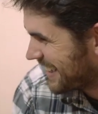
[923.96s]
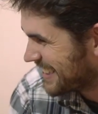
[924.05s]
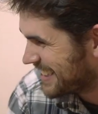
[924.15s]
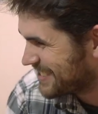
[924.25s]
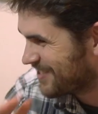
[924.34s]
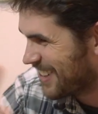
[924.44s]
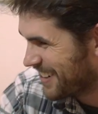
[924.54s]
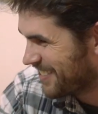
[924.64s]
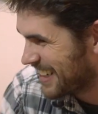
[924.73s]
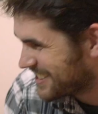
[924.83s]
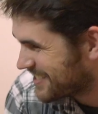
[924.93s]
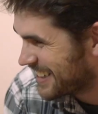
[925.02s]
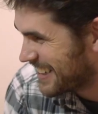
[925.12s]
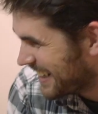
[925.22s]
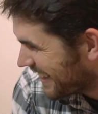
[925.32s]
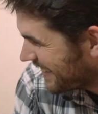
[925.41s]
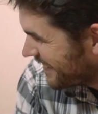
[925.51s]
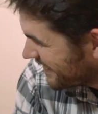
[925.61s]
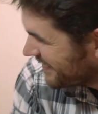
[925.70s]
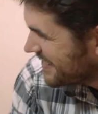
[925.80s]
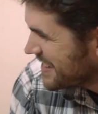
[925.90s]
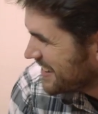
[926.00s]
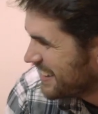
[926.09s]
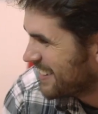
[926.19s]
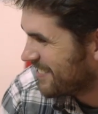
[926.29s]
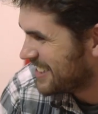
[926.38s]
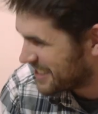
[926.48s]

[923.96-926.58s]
like this runaway train now. We're